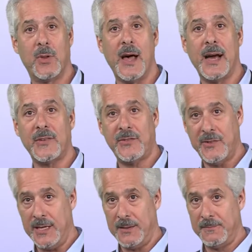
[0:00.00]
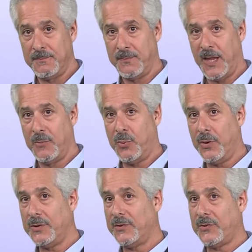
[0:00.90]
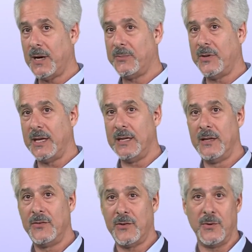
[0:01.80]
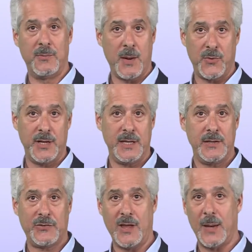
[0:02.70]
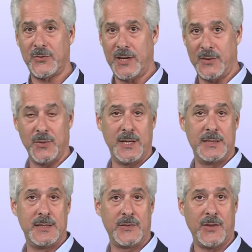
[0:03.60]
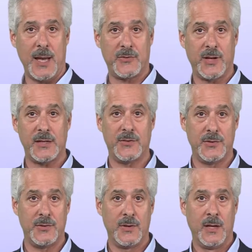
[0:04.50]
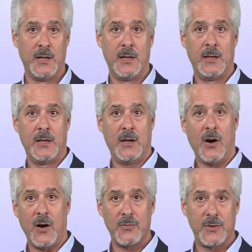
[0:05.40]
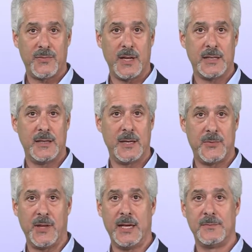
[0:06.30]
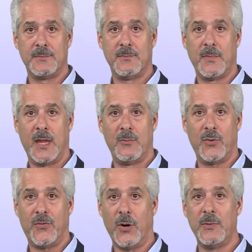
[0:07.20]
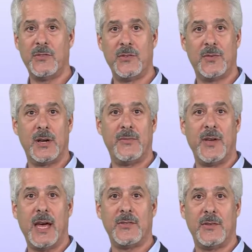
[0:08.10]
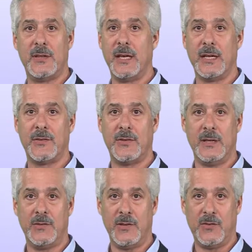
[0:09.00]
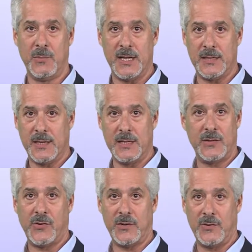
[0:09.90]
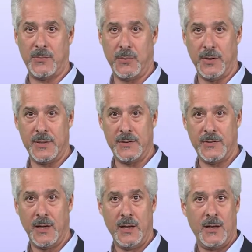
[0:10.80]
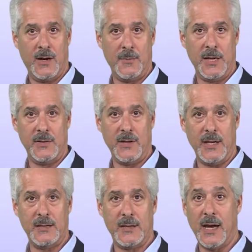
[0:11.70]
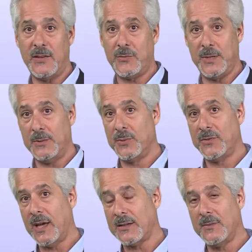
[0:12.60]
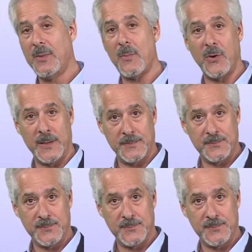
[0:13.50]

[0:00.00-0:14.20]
blocks C. Pointers are updated, so memory, Snapshot 1, and Snapshot 2 all reflect the update. Performance is very fast on the NST since metadata such as pointers are maintained in high-speed protected memory.